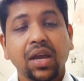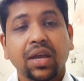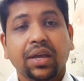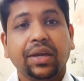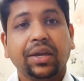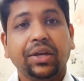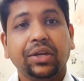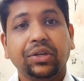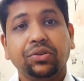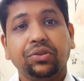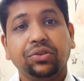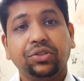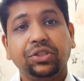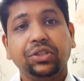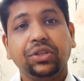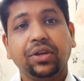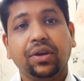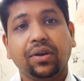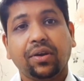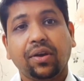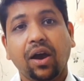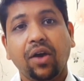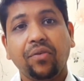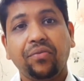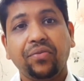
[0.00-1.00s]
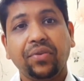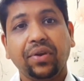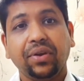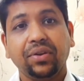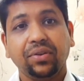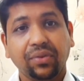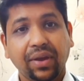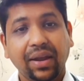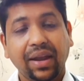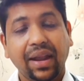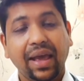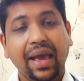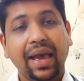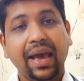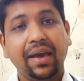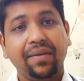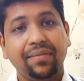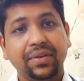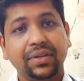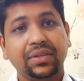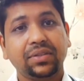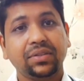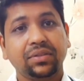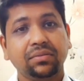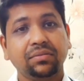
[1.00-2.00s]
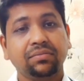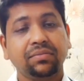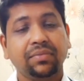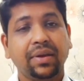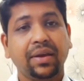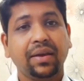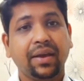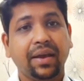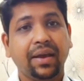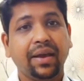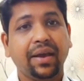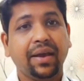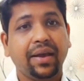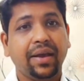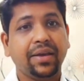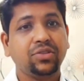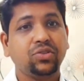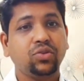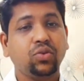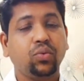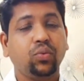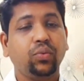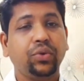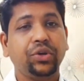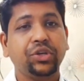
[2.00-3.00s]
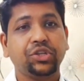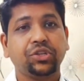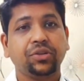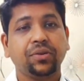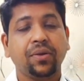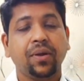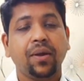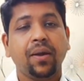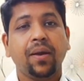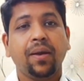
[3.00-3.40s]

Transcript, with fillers: into your tea or coffee and you can have it as you wish.